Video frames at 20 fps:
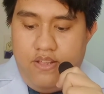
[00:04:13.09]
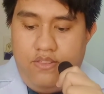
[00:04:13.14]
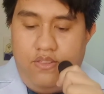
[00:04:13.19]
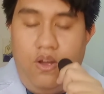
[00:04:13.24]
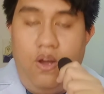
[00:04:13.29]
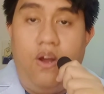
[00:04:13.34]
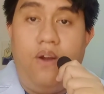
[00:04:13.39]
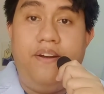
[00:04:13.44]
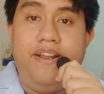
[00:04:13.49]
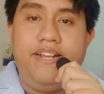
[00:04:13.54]

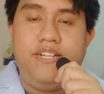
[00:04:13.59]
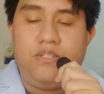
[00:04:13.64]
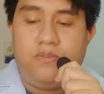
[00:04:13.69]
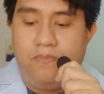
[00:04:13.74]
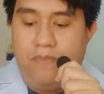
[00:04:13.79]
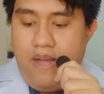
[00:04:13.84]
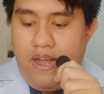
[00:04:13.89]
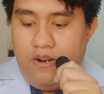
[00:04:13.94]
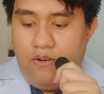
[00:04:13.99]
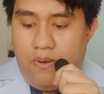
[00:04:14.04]
The orange
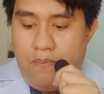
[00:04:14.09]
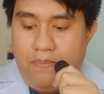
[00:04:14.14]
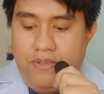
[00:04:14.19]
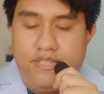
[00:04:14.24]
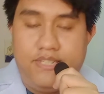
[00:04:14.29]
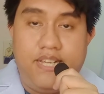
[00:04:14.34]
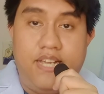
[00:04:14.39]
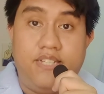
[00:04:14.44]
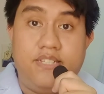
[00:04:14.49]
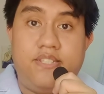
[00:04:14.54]
bag
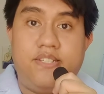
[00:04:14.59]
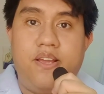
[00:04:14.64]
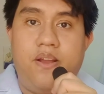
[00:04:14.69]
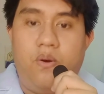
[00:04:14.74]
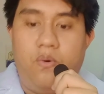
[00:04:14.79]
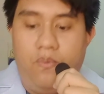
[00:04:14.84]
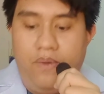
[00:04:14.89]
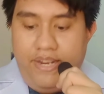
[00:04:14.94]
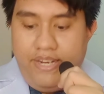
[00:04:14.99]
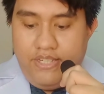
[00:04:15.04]
represents
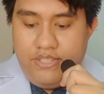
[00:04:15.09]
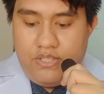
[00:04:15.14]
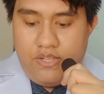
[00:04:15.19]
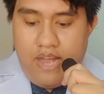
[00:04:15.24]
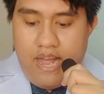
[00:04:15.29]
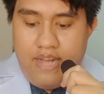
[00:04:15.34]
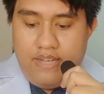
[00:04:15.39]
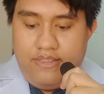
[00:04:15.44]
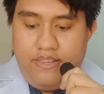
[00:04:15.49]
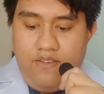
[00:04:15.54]

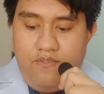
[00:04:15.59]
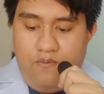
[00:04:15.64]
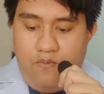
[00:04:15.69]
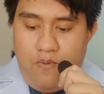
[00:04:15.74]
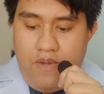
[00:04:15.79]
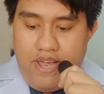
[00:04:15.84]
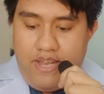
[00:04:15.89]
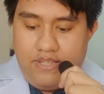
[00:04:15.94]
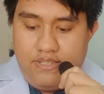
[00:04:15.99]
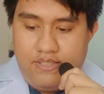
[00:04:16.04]
radioactive
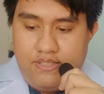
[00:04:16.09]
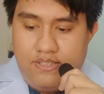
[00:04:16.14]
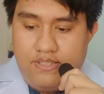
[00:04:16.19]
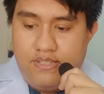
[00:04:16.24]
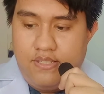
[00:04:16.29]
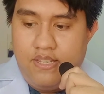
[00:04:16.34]
wastes,